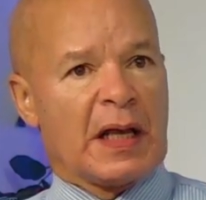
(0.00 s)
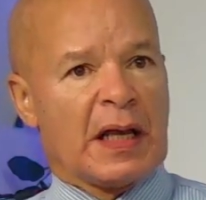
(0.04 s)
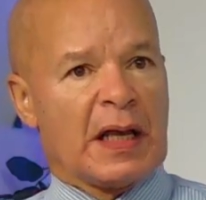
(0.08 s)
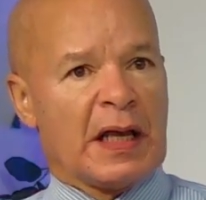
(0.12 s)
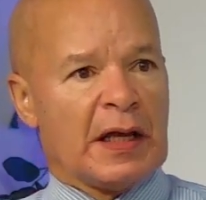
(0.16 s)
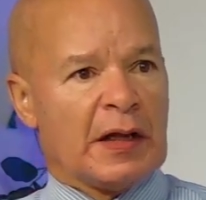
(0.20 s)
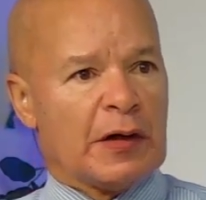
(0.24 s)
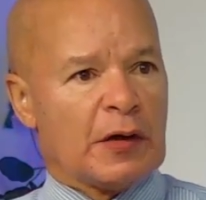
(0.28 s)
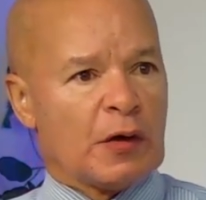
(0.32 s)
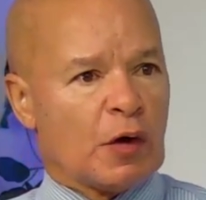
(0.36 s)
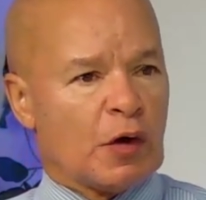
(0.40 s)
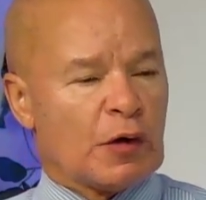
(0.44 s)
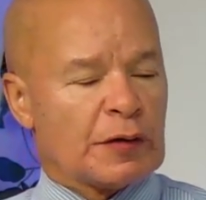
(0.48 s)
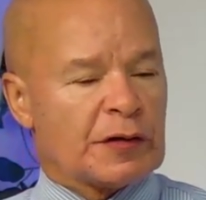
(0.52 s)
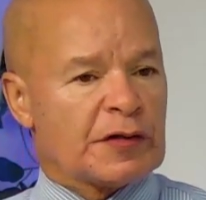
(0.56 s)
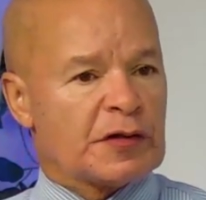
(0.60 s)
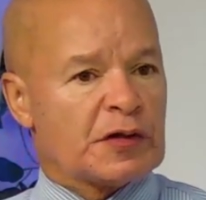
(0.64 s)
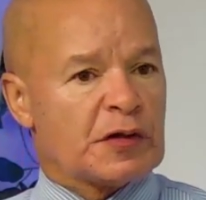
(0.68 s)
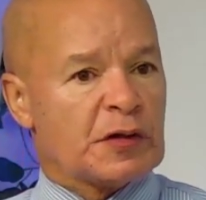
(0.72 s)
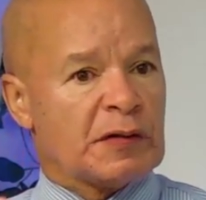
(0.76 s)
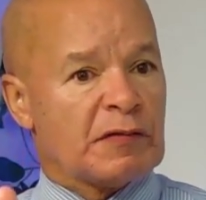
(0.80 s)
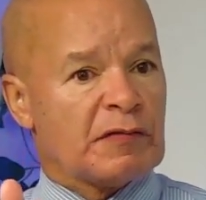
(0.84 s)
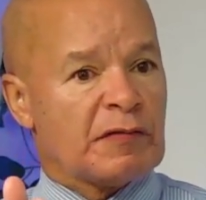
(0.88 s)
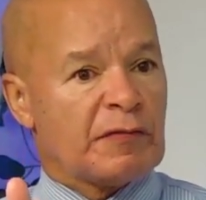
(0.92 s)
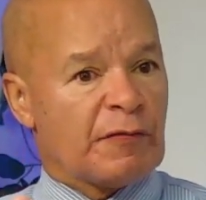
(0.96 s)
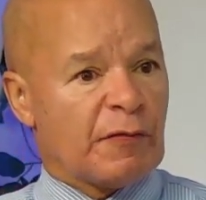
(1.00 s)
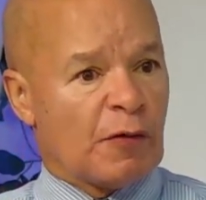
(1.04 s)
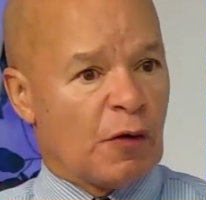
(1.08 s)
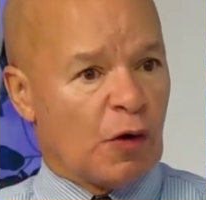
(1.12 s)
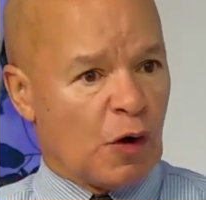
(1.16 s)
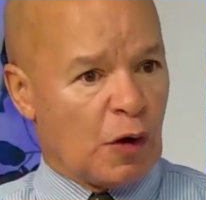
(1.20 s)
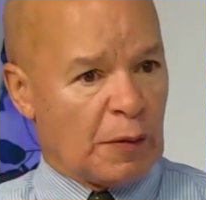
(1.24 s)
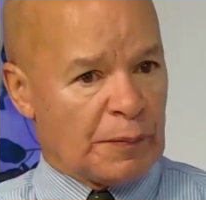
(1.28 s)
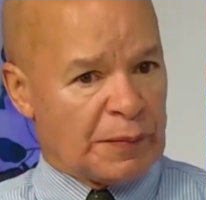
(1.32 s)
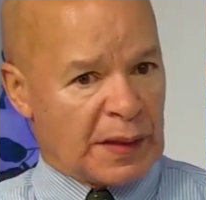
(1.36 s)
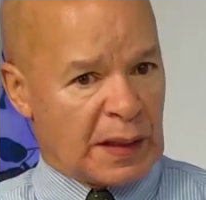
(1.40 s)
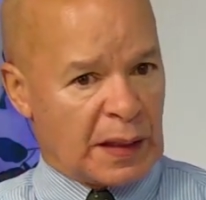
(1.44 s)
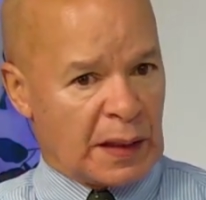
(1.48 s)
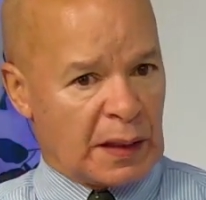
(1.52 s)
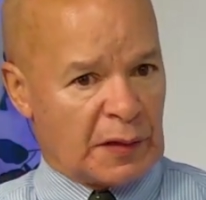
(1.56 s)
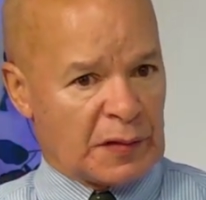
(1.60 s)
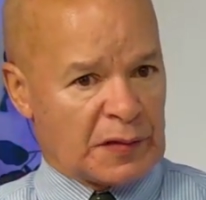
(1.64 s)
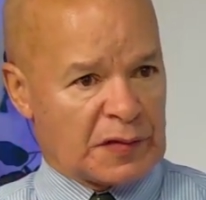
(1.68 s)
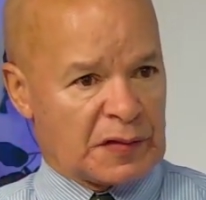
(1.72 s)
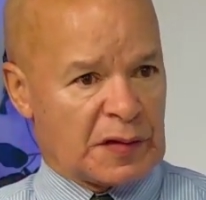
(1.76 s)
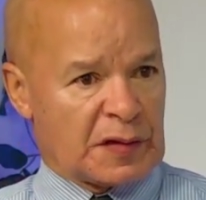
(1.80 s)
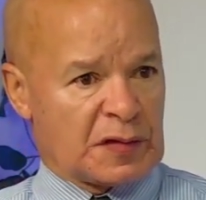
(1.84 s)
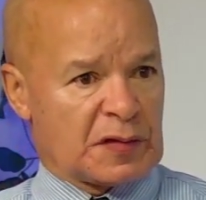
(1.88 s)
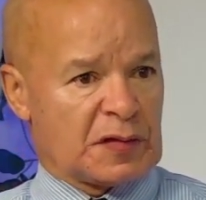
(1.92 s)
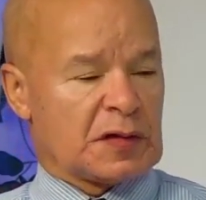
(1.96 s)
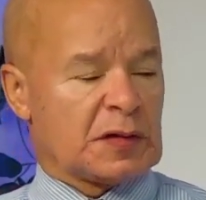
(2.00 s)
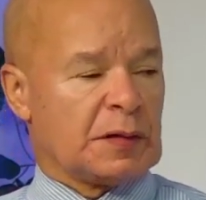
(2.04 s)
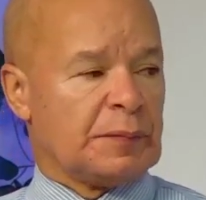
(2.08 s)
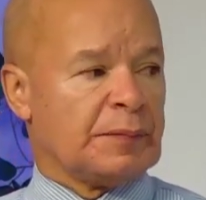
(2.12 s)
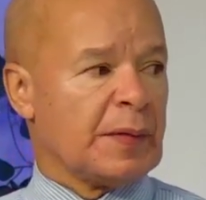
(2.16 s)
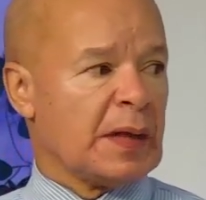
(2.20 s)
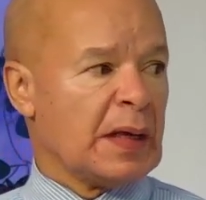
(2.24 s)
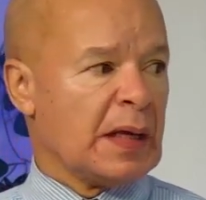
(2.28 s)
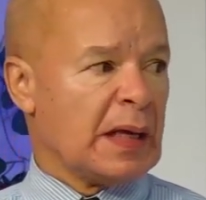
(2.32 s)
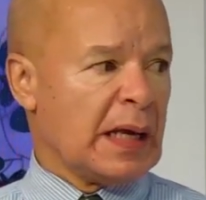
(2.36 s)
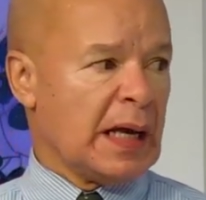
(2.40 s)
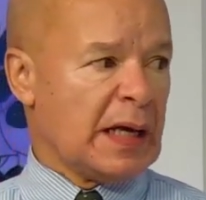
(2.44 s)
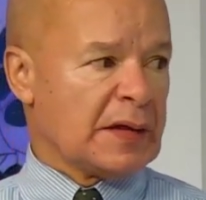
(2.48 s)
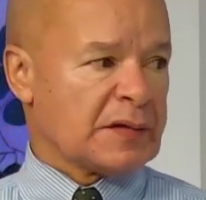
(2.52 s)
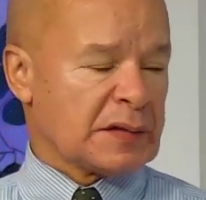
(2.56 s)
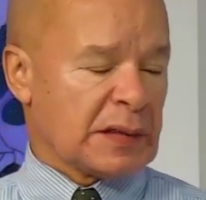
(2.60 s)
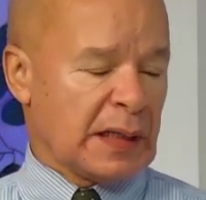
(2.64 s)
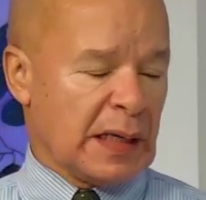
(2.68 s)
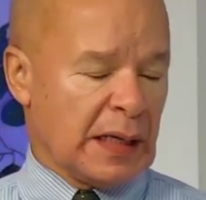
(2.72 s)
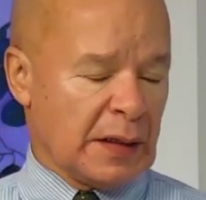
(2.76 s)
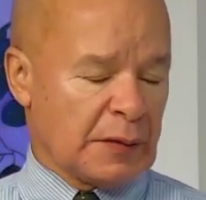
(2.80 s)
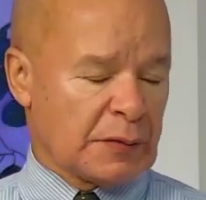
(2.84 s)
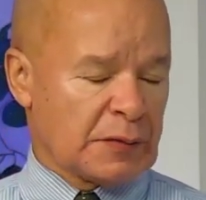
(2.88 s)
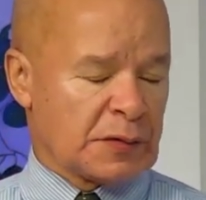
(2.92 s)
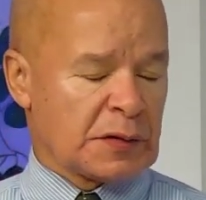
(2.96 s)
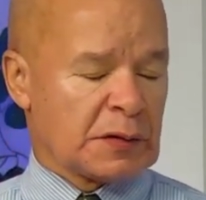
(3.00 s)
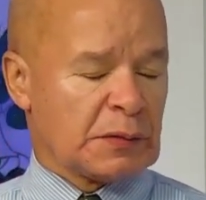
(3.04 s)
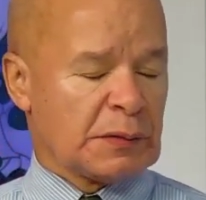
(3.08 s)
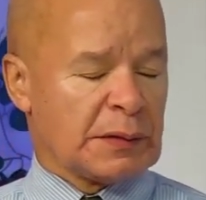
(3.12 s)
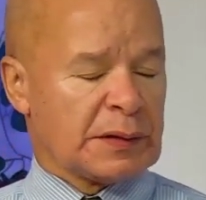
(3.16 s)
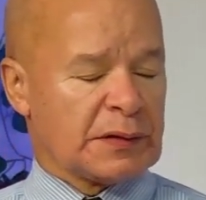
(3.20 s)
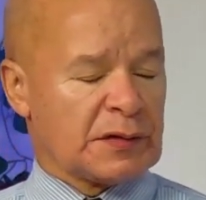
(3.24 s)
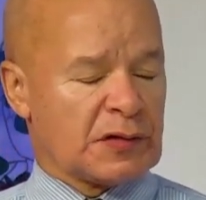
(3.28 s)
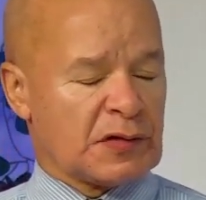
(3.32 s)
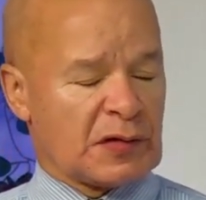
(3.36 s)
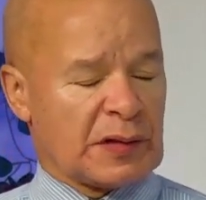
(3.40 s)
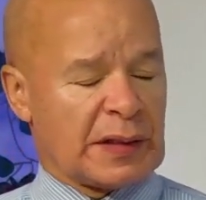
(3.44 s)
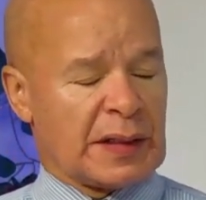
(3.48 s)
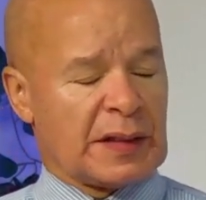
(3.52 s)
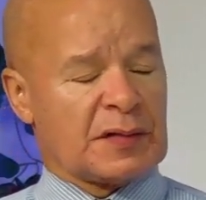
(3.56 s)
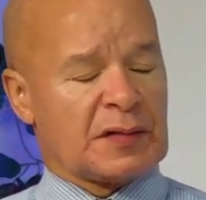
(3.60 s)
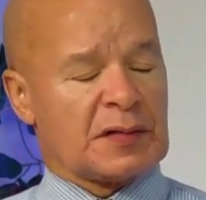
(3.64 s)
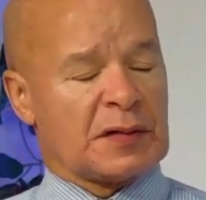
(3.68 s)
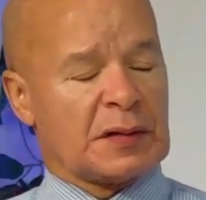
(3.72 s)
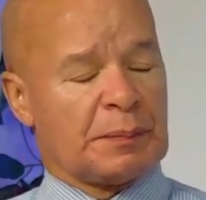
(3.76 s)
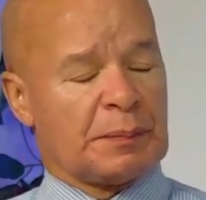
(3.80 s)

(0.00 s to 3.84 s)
in order to inform the health system as to how to address the